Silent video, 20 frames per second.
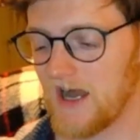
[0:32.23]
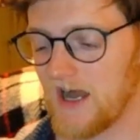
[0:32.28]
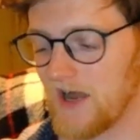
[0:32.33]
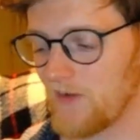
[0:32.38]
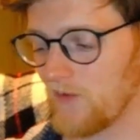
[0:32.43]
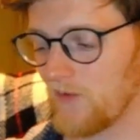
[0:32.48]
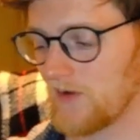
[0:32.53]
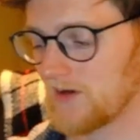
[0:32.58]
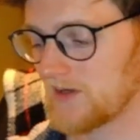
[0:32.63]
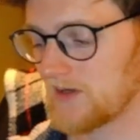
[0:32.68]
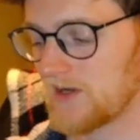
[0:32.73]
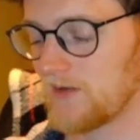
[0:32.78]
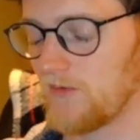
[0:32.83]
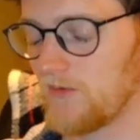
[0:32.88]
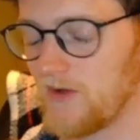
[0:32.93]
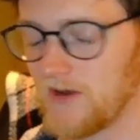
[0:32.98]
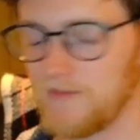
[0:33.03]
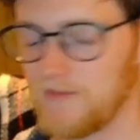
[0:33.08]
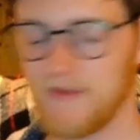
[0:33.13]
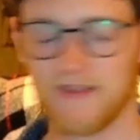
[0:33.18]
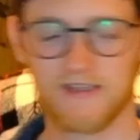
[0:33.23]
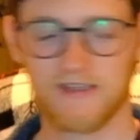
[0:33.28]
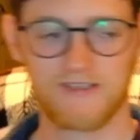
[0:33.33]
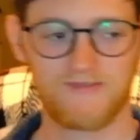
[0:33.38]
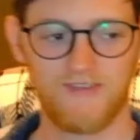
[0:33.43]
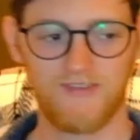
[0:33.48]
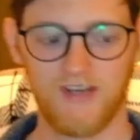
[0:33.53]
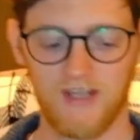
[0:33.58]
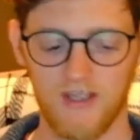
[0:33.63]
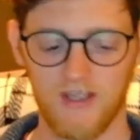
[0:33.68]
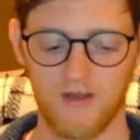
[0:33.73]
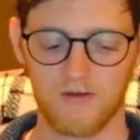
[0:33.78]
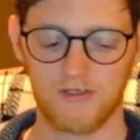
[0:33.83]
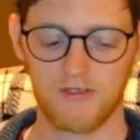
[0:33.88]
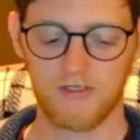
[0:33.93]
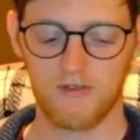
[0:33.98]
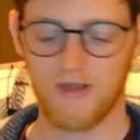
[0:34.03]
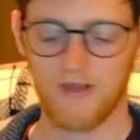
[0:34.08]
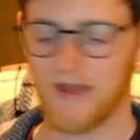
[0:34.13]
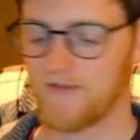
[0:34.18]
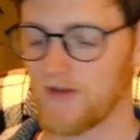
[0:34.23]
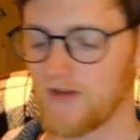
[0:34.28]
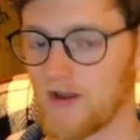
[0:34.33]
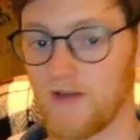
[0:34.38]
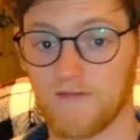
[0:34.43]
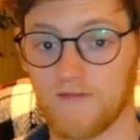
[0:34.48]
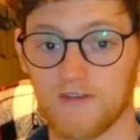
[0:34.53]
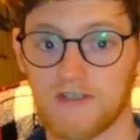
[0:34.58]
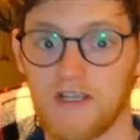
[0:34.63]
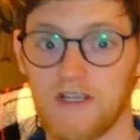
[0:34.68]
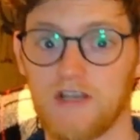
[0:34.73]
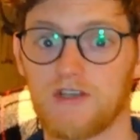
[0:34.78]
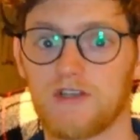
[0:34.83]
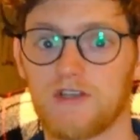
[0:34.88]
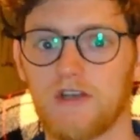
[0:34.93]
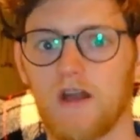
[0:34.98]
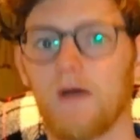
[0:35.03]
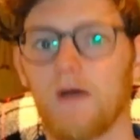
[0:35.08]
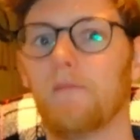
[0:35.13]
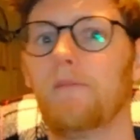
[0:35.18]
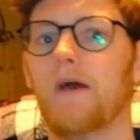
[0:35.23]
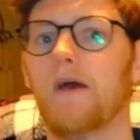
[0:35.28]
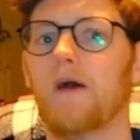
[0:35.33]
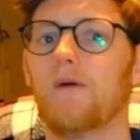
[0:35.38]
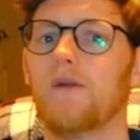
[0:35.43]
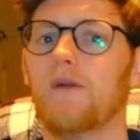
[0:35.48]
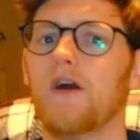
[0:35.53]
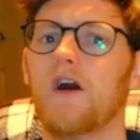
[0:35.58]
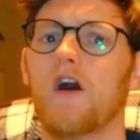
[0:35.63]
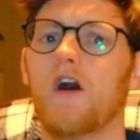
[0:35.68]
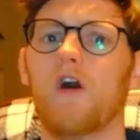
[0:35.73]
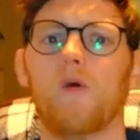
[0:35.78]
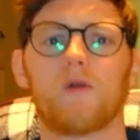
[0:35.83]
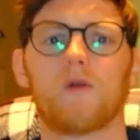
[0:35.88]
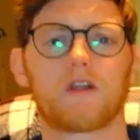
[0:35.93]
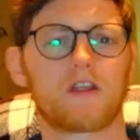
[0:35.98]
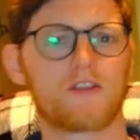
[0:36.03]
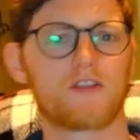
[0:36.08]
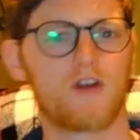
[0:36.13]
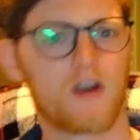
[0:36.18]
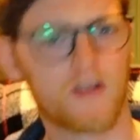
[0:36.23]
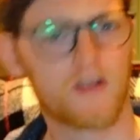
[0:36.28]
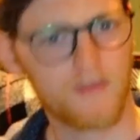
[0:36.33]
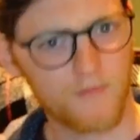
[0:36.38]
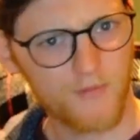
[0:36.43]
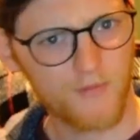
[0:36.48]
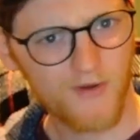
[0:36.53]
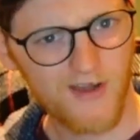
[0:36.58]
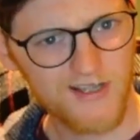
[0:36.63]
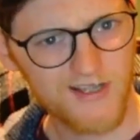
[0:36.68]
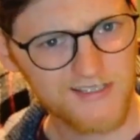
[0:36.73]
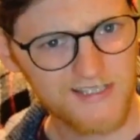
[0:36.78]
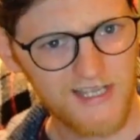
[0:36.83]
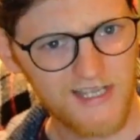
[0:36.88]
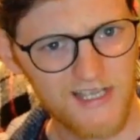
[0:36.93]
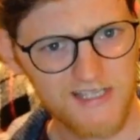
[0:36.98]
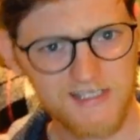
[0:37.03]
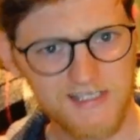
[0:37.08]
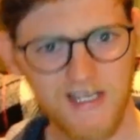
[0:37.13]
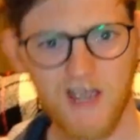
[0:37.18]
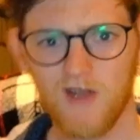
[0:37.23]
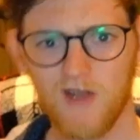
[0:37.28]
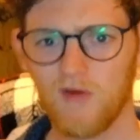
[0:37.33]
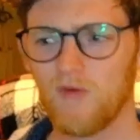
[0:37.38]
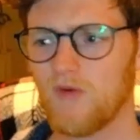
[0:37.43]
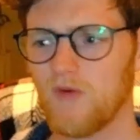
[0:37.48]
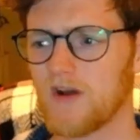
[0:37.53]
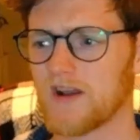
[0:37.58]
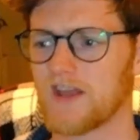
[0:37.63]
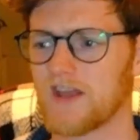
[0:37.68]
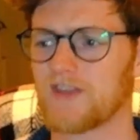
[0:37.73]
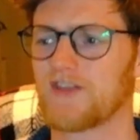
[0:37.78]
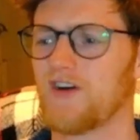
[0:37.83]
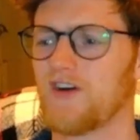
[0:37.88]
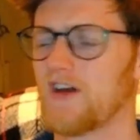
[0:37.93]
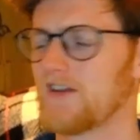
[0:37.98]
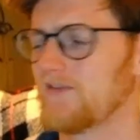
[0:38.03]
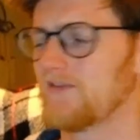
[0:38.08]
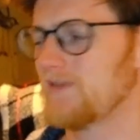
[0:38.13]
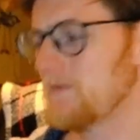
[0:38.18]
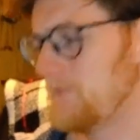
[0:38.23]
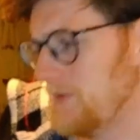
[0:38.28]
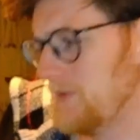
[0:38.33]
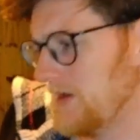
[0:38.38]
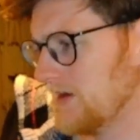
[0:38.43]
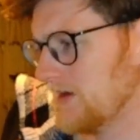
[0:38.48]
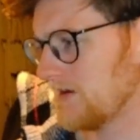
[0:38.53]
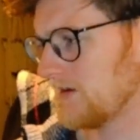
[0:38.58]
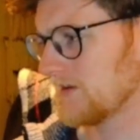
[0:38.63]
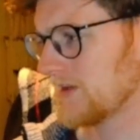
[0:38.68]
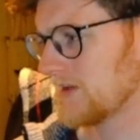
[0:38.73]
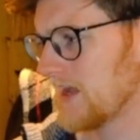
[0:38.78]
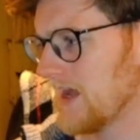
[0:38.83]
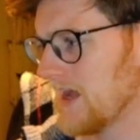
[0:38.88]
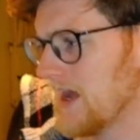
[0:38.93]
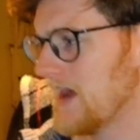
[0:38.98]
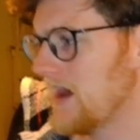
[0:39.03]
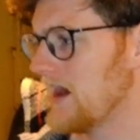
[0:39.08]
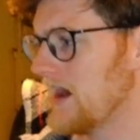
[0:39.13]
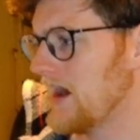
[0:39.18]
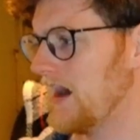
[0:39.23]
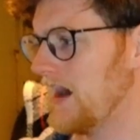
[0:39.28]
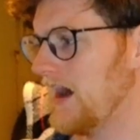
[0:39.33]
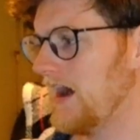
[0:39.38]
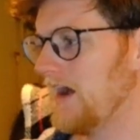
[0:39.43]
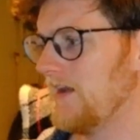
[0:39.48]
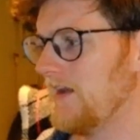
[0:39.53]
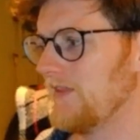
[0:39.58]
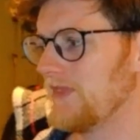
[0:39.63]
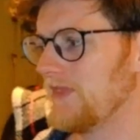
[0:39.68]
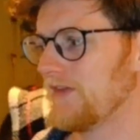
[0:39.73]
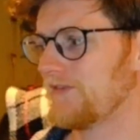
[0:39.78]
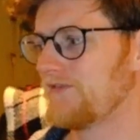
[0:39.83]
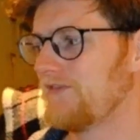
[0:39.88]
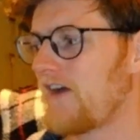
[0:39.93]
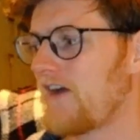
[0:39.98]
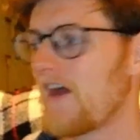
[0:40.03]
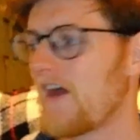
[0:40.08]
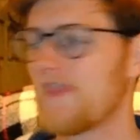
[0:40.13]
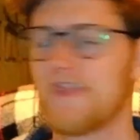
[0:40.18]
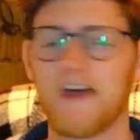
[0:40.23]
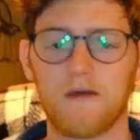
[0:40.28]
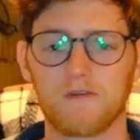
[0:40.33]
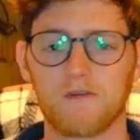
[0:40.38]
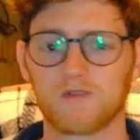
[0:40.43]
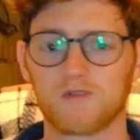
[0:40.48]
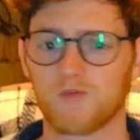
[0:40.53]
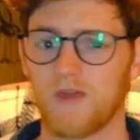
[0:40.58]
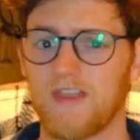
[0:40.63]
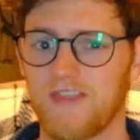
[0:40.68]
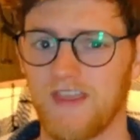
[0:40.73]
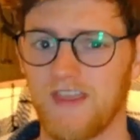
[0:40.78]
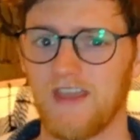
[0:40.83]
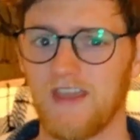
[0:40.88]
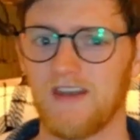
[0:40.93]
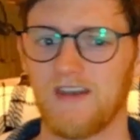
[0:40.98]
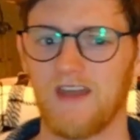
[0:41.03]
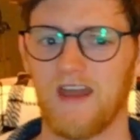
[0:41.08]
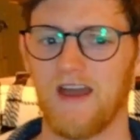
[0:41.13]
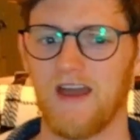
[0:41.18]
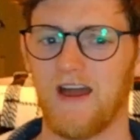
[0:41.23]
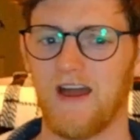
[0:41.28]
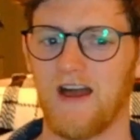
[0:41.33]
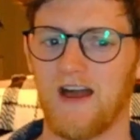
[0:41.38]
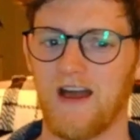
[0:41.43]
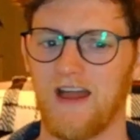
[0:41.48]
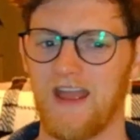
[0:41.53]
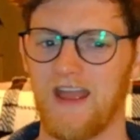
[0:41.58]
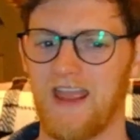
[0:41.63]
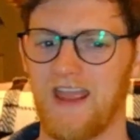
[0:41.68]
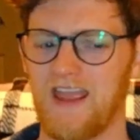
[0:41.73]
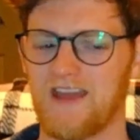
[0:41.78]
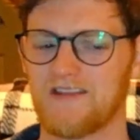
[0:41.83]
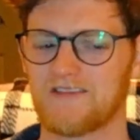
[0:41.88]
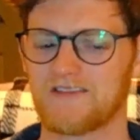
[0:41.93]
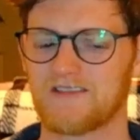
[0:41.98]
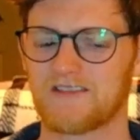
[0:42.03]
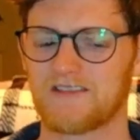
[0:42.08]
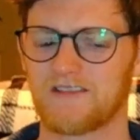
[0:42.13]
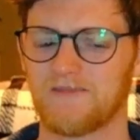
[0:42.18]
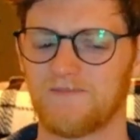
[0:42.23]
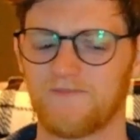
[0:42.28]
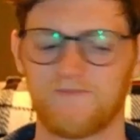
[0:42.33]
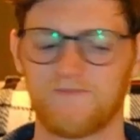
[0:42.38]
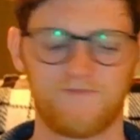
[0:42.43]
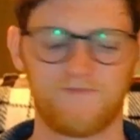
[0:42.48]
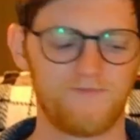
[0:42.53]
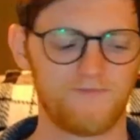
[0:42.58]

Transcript: I wanted to come on and make this video to have a conversation about what I thought of the process, what I thought of the build, the fun that was with it, and